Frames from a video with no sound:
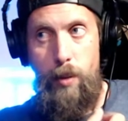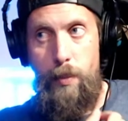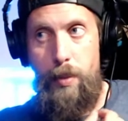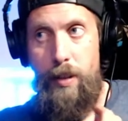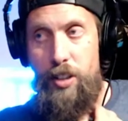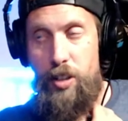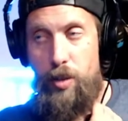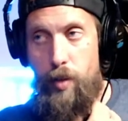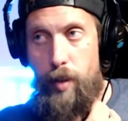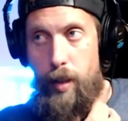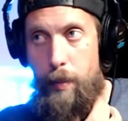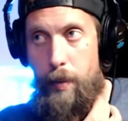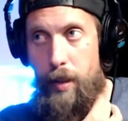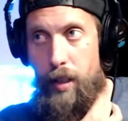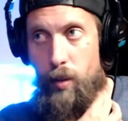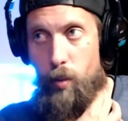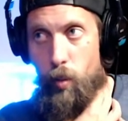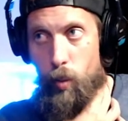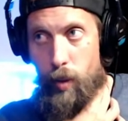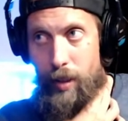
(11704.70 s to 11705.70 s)
we'll be
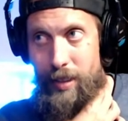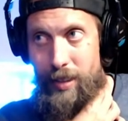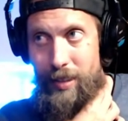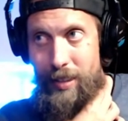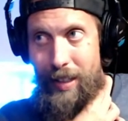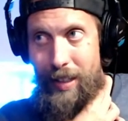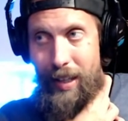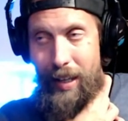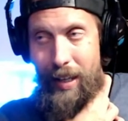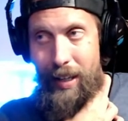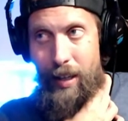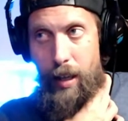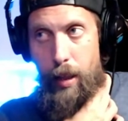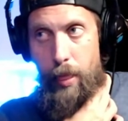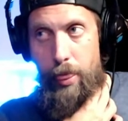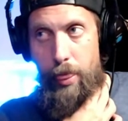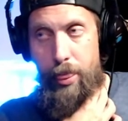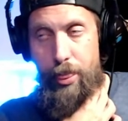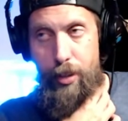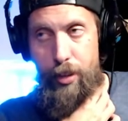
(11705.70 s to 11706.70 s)
streaming
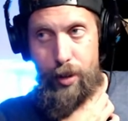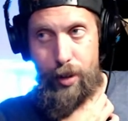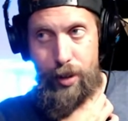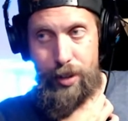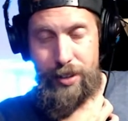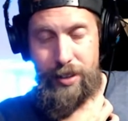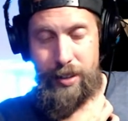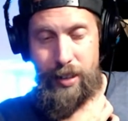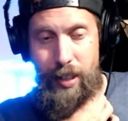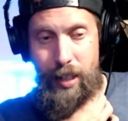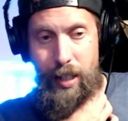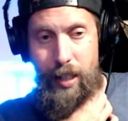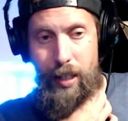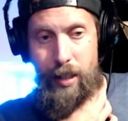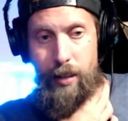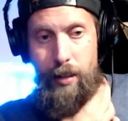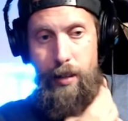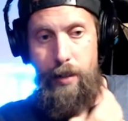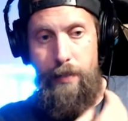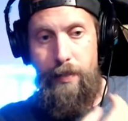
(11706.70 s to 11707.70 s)
Wednesday and
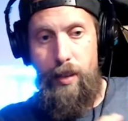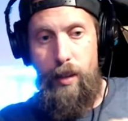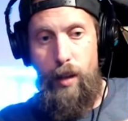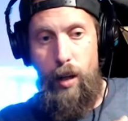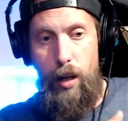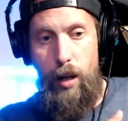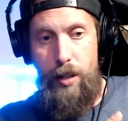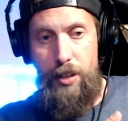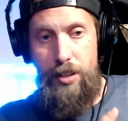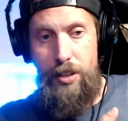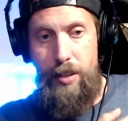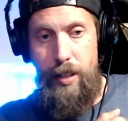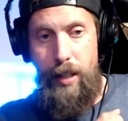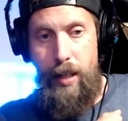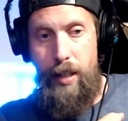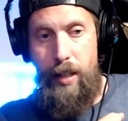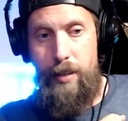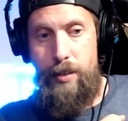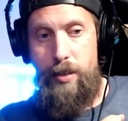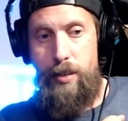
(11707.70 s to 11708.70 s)
Thursday of
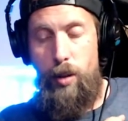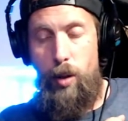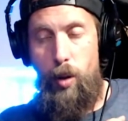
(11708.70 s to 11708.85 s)
launch day.